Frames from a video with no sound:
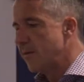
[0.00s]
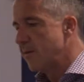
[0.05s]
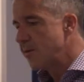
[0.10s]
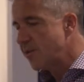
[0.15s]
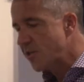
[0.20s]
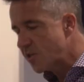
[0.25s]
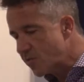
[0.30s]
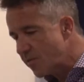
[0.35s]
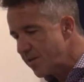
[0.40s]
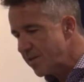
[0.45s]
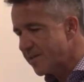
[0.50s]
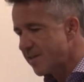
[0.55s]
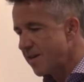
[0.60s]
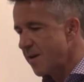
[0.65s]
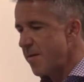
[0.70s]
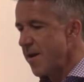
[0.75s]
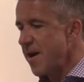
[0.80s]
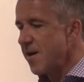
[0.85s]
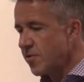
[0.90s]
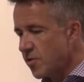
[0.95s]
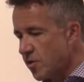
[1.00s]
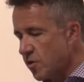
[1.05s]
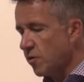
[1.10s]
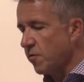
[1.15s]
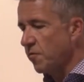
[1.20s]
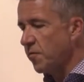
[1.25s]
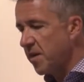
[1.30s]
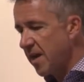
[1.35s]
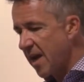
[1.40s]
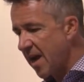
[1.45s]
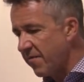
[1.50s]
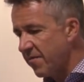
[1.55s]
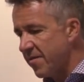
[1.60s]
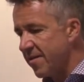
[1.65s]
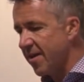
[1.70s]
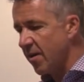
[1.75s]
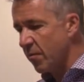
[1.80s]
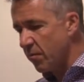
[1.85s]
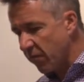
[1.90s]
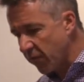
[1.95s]
stressed out about stuff that you haven't
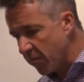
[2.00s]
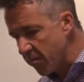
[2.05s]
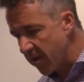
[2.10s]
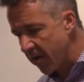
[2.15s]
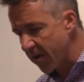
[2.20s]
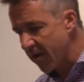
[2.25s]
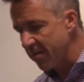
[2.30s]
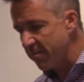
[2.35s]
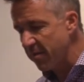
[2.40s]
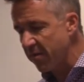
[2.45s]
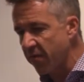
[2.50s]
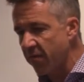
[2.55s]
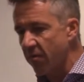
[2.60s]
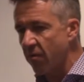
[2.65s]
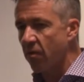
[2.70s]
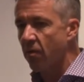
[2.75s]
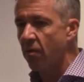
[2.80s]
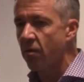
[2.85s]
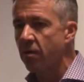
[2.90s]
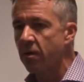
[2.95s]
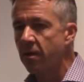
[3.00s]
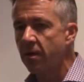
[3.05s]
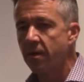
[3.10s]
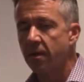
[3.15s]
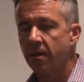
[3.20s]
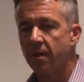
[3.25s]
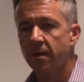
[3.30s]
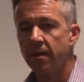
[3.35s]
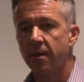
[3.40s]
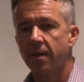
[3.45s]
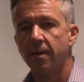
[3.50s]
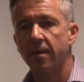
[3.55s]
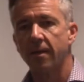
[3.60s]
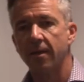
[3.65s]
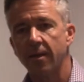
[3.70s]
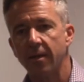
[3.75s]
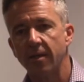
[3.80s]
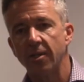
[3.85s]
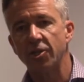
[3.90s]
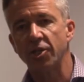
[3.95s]
dealt with from the night before,
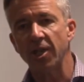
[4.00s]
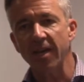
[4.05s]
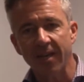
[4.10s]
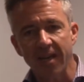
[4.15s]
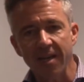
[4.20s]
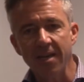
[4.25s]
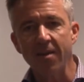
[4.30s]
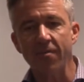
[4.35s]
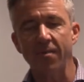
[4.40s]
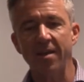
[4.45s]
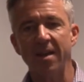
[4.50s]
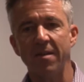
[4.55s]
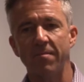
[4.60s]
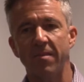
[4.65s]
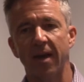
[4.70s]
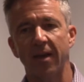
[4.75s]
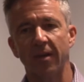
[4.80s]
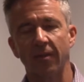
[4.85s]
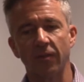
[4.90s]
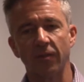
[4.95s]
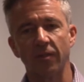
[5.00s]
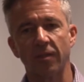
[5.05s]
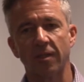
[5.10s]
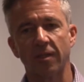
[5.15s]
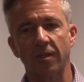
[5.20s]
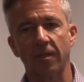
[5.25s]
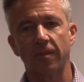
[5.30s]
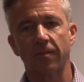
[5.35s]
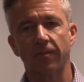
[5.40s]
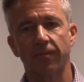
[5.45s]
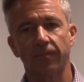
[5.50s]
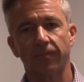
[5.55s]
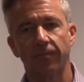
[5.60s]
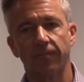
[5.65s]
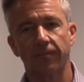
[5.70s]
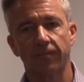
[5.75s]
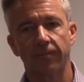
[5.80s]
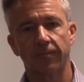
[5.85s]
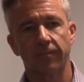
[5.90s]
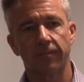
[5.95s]
checking your emails,
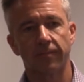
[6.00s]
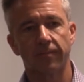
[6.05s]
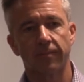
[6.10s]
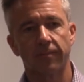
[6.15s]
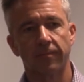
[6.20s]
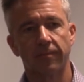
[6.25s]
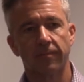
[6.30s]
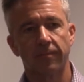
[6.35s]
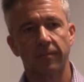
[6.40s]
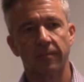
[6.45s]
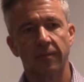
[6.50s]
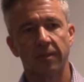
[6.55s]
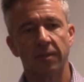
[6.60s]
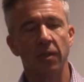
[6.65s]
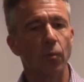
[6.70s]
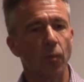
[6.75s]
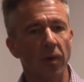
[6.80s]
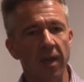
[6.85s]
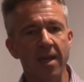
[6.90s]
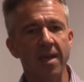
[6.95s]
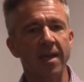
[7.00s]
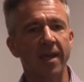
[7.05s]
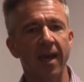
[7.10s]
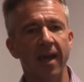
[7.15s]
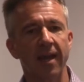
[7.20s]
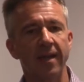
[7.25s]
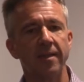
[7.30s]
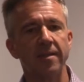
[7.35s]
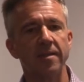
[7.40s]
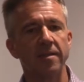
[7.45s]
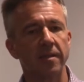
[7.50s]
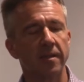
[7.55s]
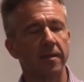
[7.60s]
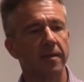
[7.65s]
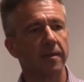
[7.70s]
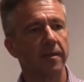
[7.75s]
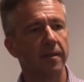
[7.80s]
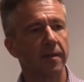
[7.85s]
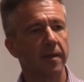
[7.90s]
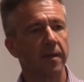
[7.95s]
your weekend,
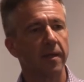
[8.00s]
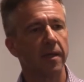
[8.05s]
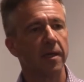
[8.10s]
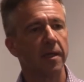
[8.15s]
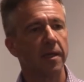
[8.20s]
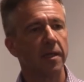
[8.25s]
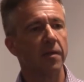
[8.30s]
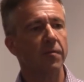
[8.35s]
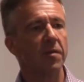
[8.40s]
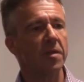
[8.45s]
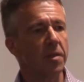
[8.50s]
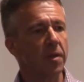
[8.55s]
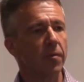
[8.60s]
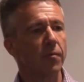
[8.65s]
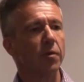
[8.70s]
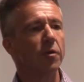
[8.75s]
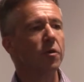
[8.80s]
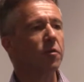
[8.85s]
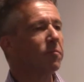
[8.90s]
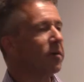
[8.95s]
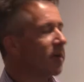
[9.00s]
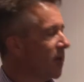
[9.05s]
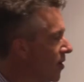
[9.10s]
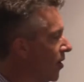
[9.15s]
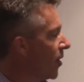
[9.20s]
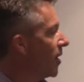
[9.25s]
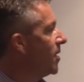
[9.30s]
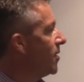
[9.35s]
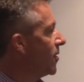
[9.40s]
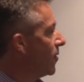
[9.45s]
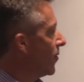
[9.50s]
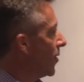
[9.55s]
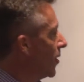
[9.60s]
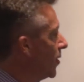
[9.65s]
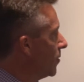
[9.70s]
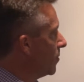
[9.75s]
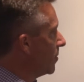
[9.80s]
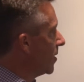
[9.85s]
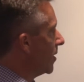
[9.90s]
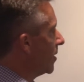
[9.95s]
you're in the room but you're not in the
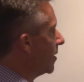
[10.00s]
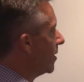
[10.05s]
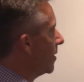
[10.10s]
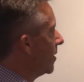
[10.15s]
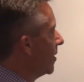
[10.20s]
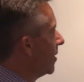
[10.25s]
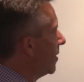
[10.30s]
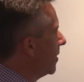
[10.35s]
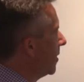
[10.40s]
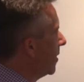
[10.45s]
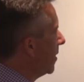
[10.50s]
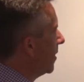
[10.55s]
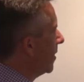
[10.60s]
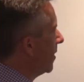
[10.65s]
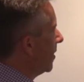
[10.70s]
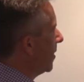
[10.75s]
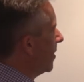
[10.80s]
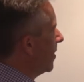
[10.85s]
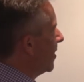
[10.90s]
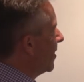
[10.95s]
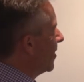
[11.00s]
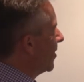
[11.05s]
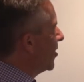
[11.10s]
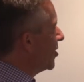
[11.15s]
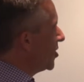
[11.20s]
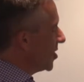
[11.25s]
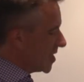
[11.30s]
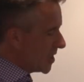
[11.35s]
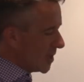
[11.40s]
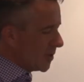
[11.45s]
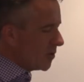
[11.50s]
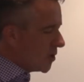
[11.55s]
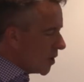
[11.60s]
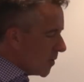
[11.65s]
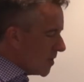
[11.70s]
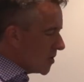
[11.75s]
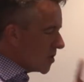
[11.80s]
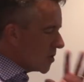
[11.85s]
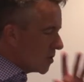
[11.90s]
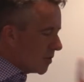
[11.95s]
room, because you're still
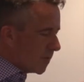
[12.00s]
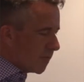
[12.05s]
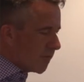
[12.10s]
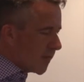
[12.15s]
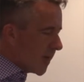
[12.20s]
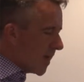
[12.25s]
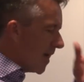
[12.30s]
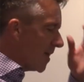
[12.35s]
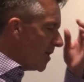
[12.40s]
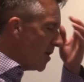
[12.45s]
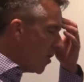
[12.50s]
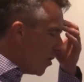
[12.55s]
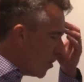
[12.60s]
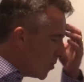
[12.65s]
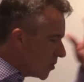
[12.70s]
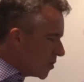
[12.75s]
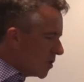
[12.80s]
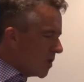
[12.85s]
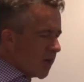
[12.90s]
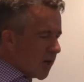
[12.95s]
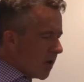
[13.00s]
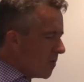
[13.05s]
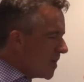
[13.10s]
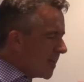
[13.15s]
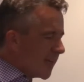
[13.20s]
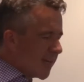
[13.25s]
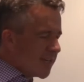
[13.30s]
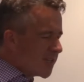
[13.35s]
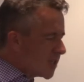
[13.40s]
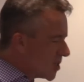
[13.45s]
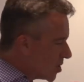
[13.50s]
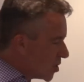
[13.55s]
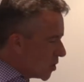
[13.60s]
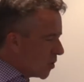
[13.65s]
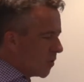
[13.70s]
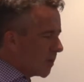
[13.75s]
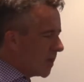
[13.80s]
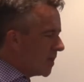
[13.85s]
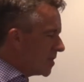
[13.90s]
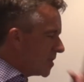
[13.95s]
doing stuff there and you're not, you know, your kids are
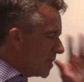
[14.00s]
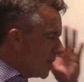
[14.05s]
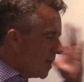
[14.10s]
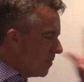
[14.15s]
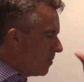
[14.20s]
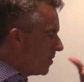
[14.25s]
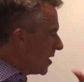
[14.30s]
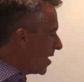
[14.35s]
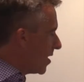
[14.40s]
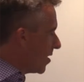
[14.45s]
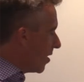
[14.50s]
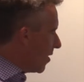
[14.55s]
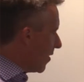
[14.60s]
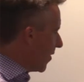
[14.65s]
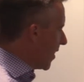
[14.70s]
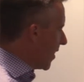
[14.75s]
talking to you, but you're not